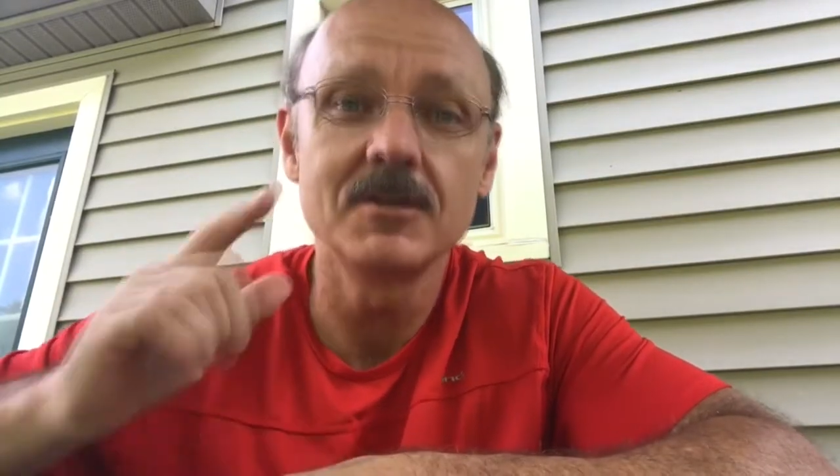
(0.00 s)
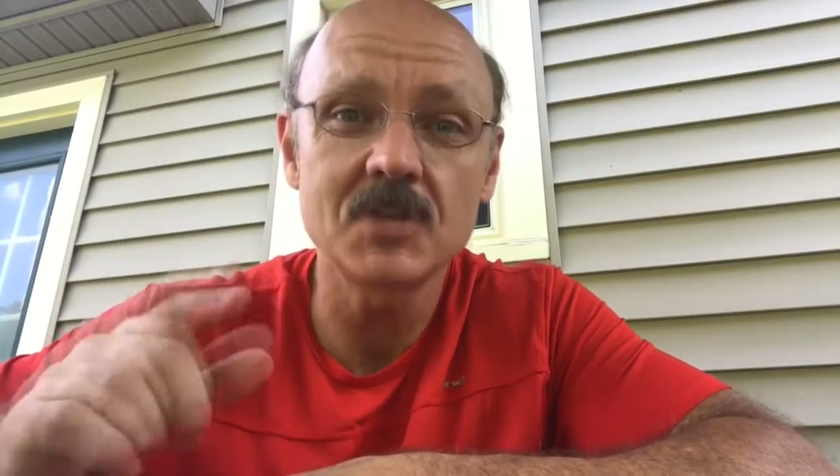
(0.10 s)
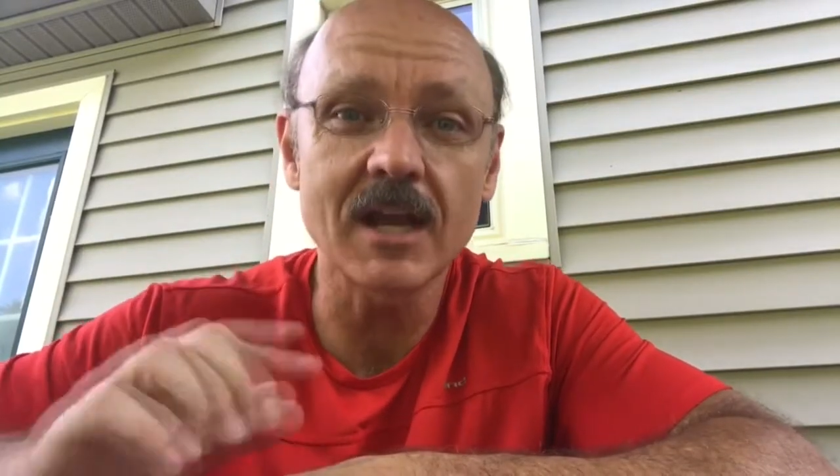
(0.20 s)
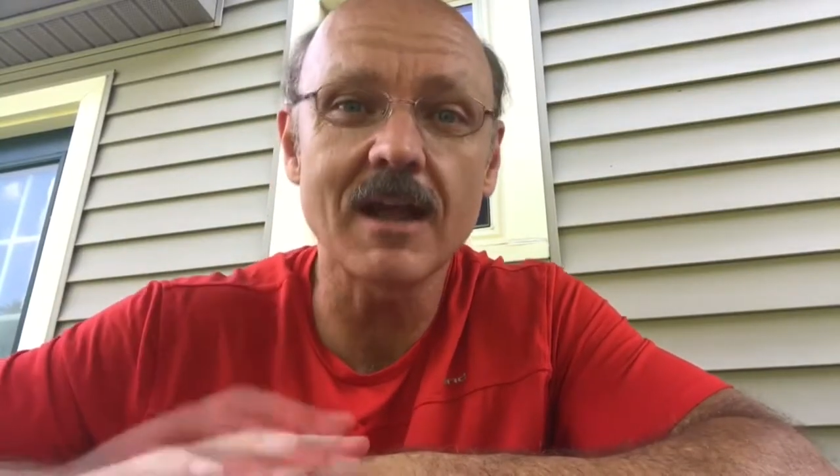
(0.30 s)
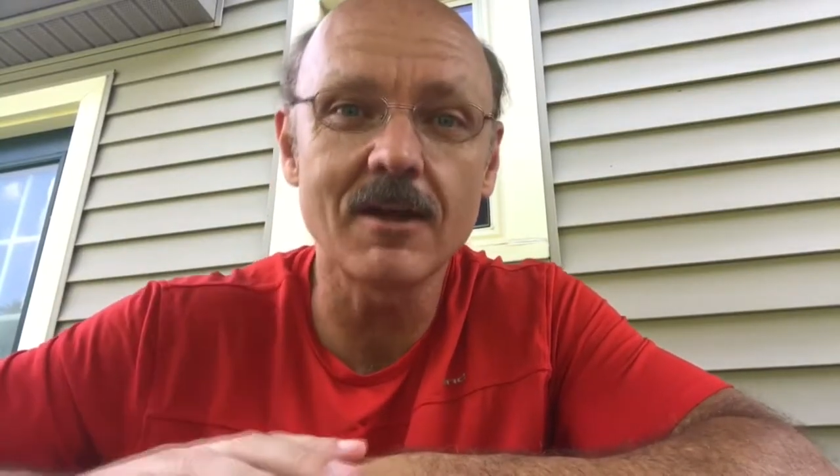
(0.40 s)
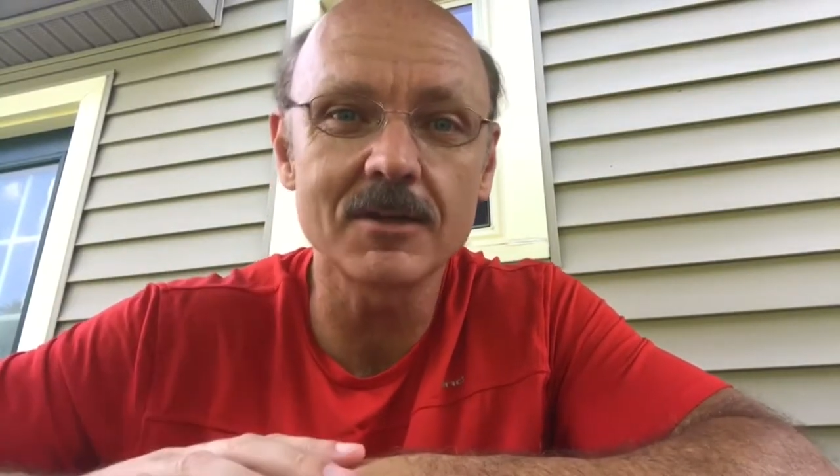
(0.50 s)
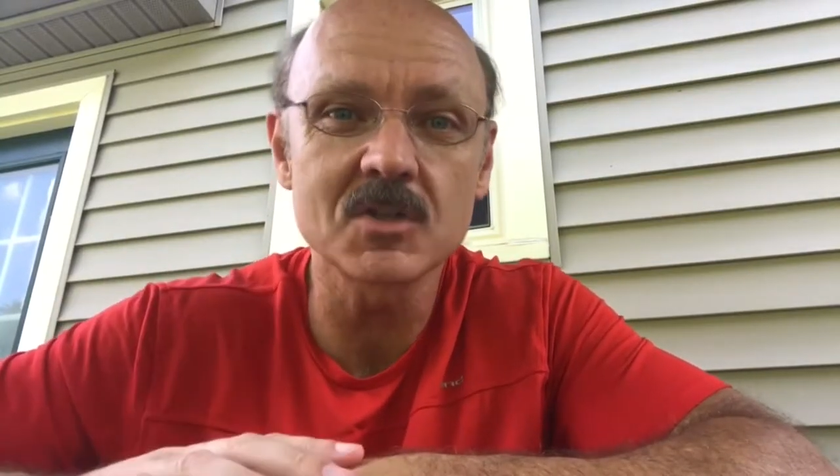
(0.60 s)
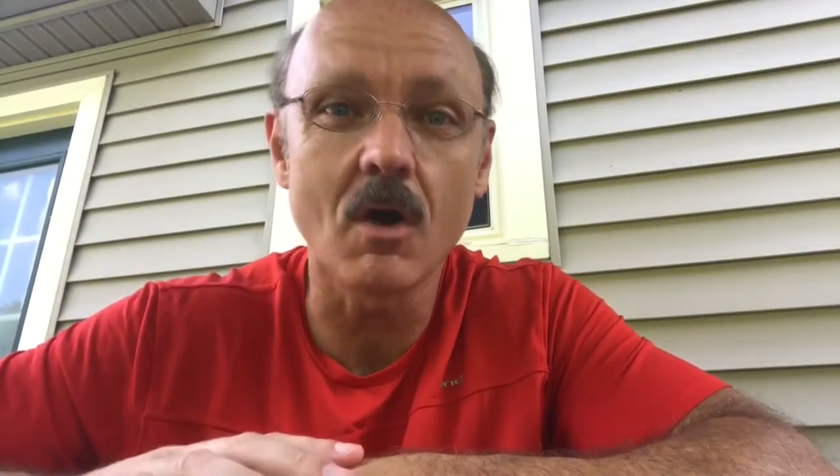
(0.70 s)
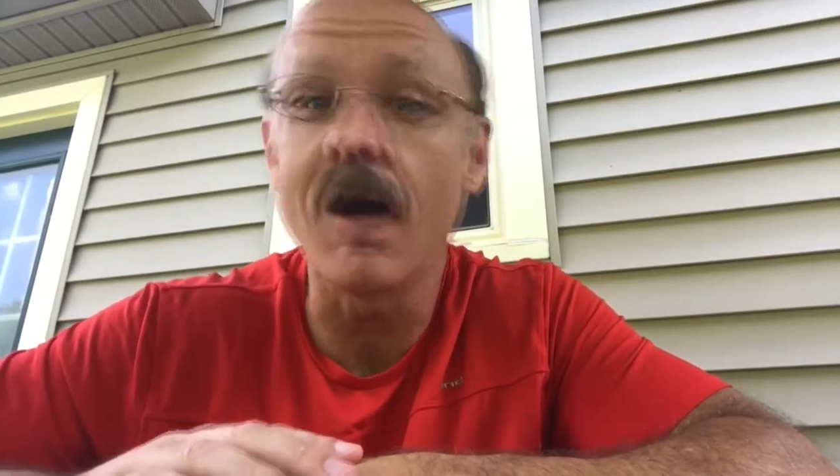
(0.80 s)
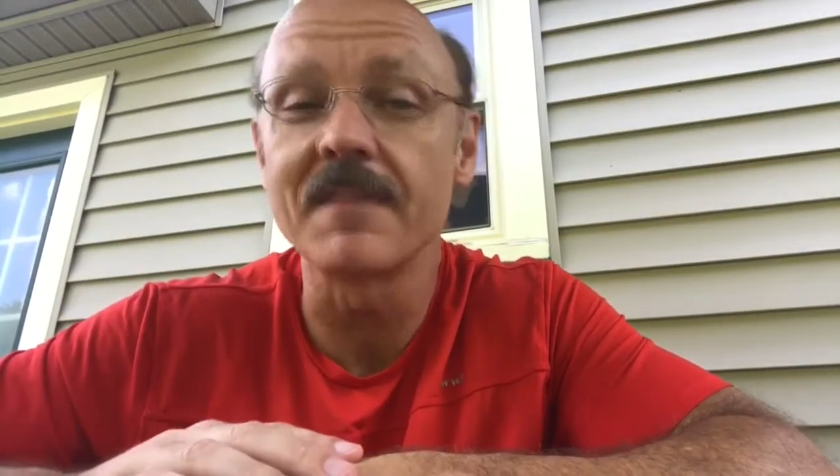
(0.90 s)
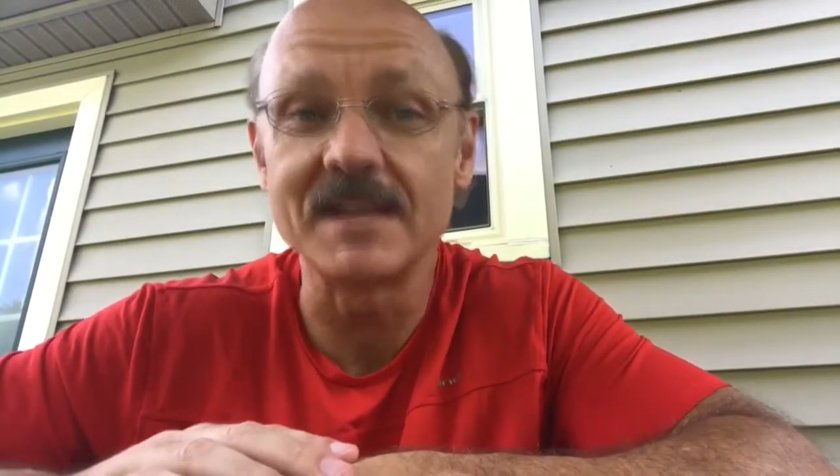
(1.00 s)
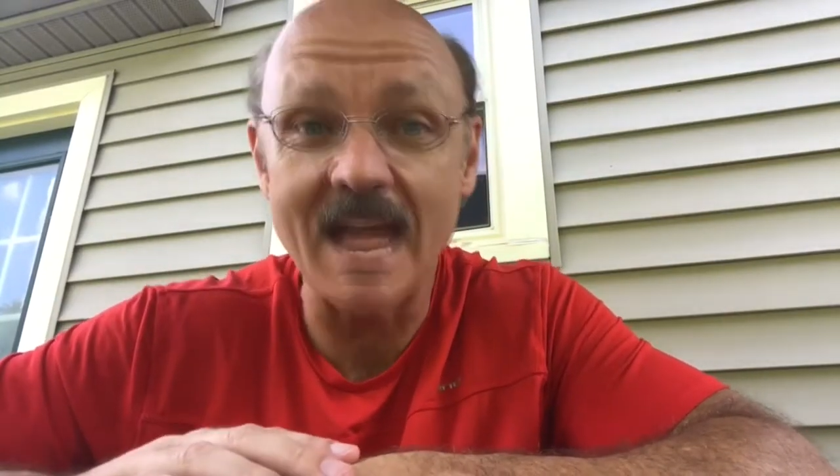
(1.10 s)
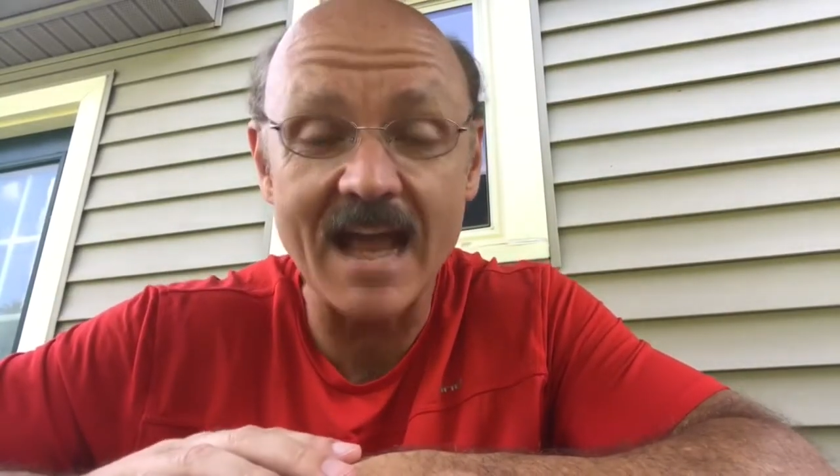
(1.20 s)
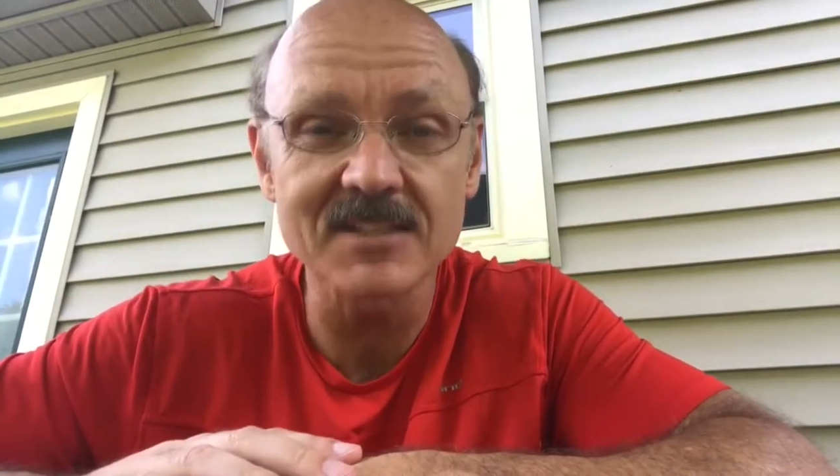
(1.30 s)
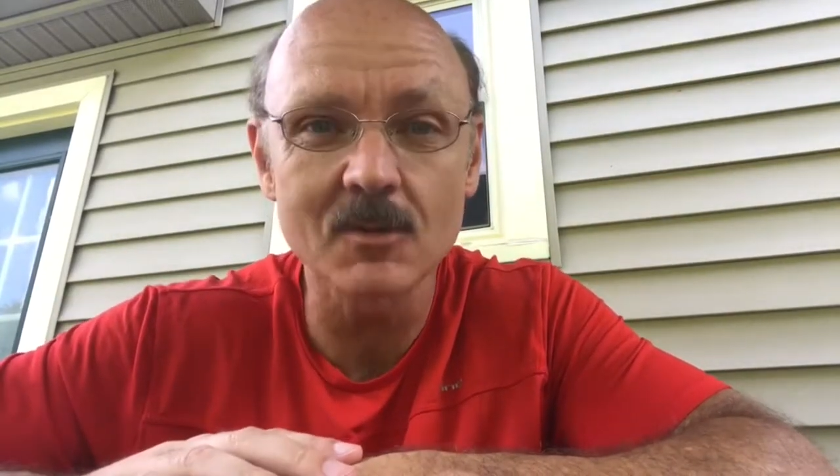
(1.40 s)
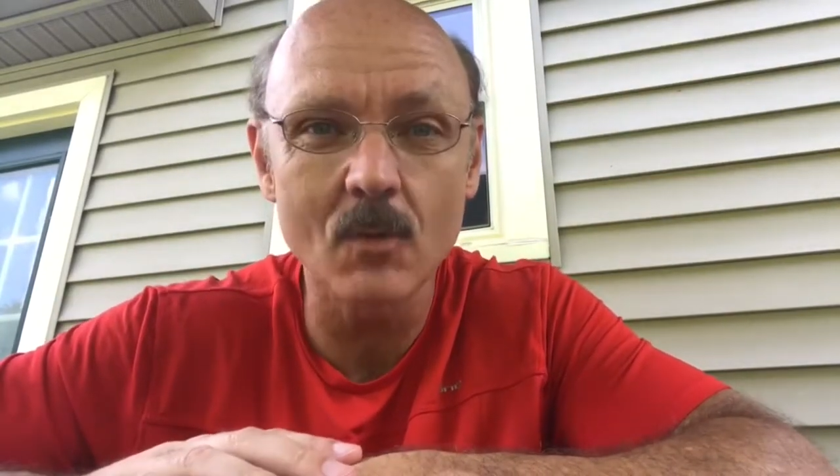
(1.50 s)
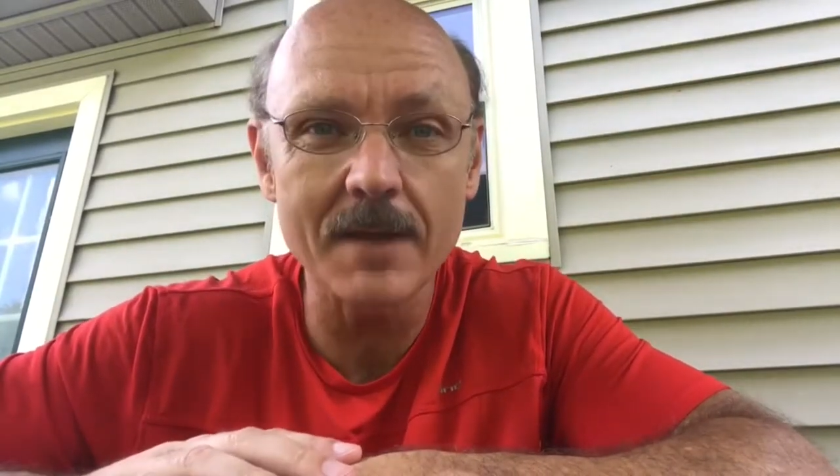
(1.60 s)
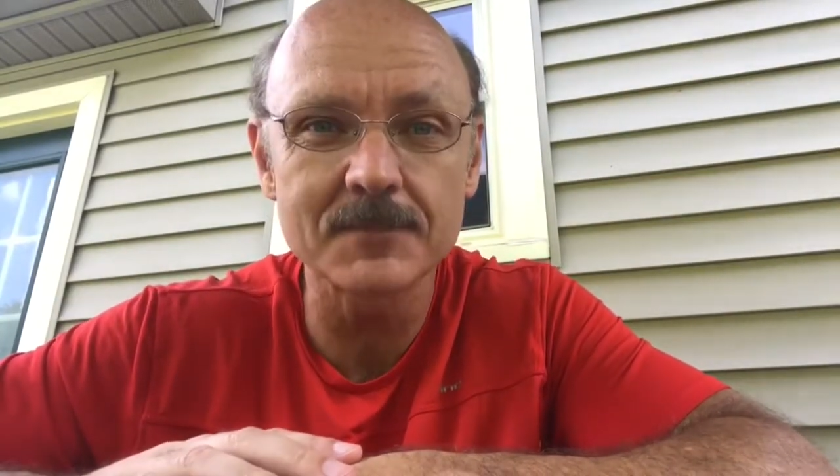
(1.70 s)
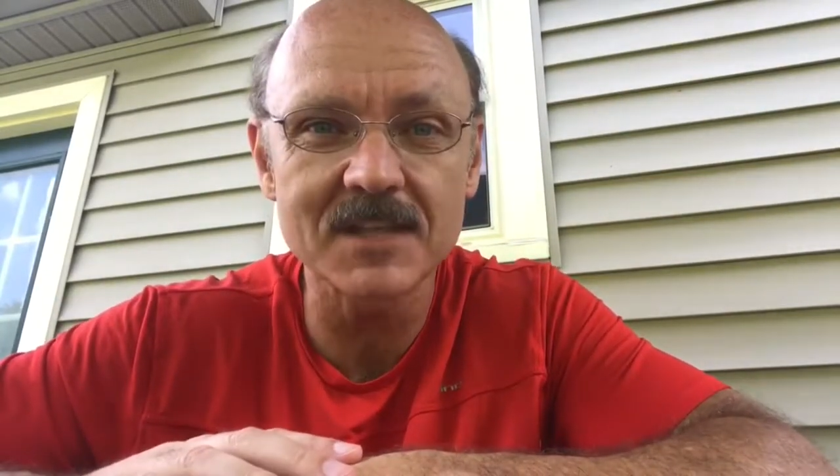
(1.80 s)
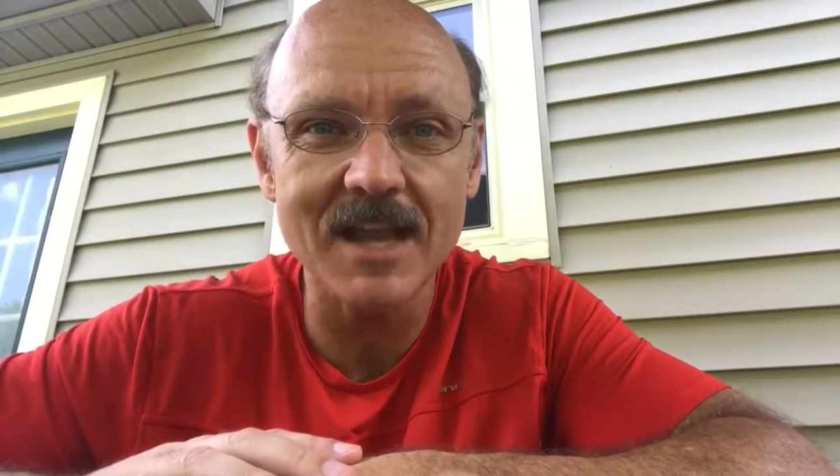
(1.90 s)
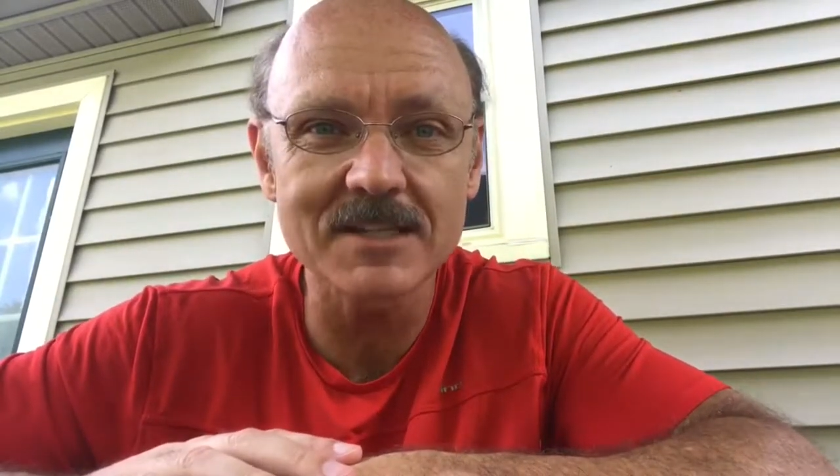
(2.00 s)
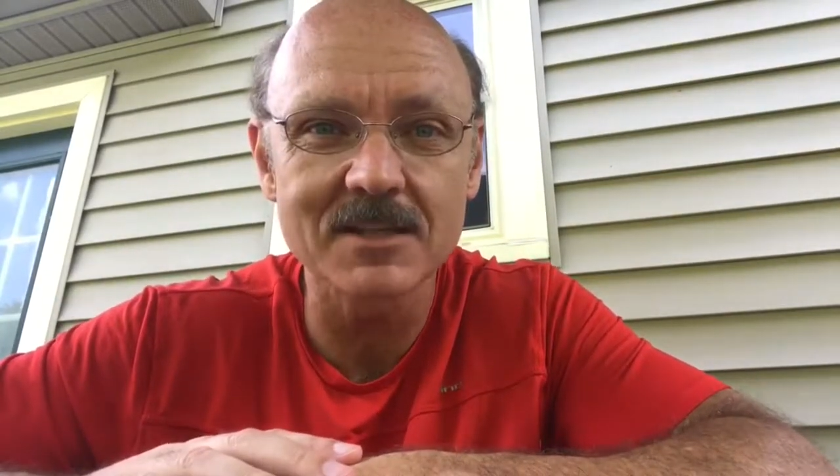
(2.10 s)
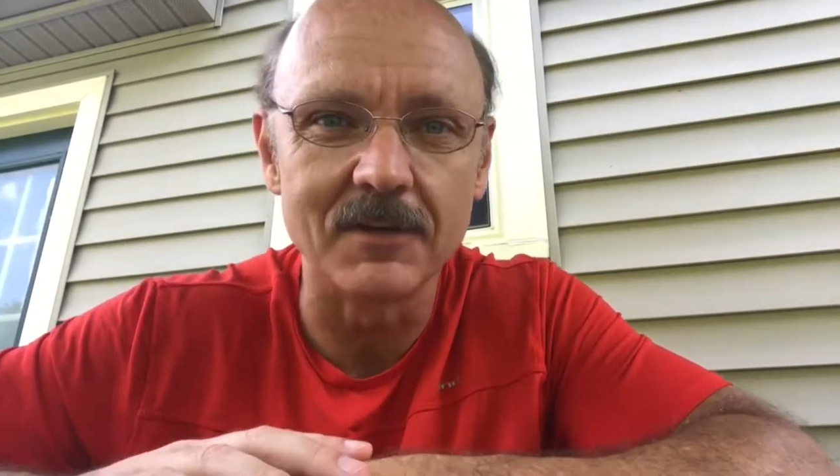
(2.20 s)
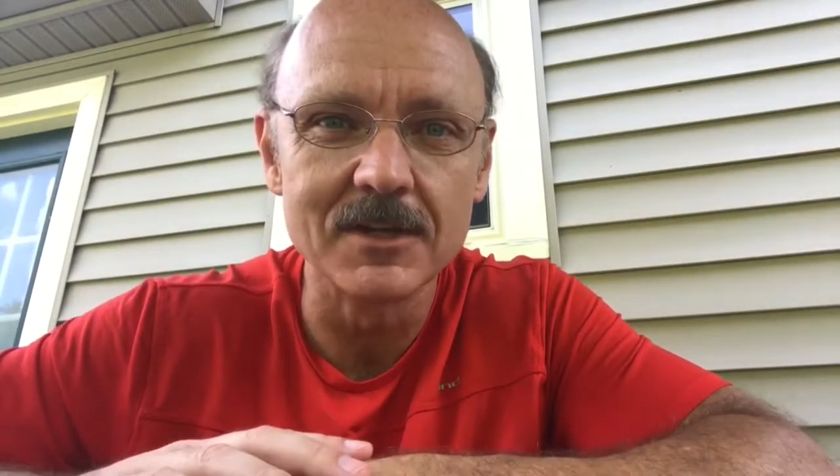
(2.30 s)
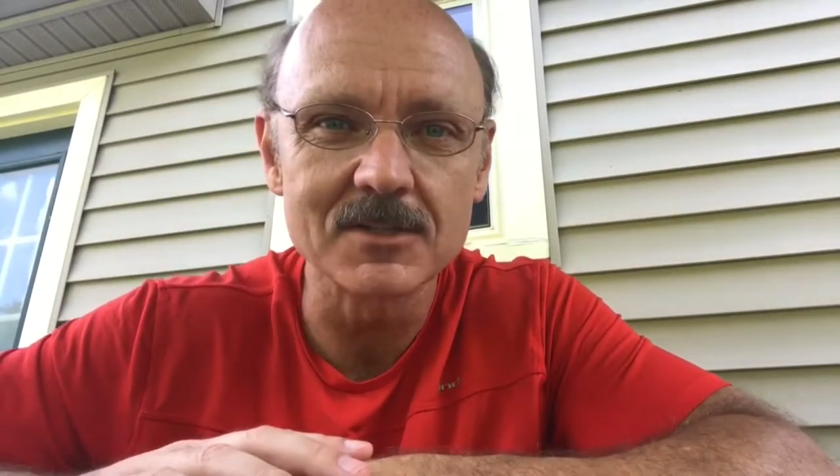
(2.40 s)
Check out also all the NASA websites.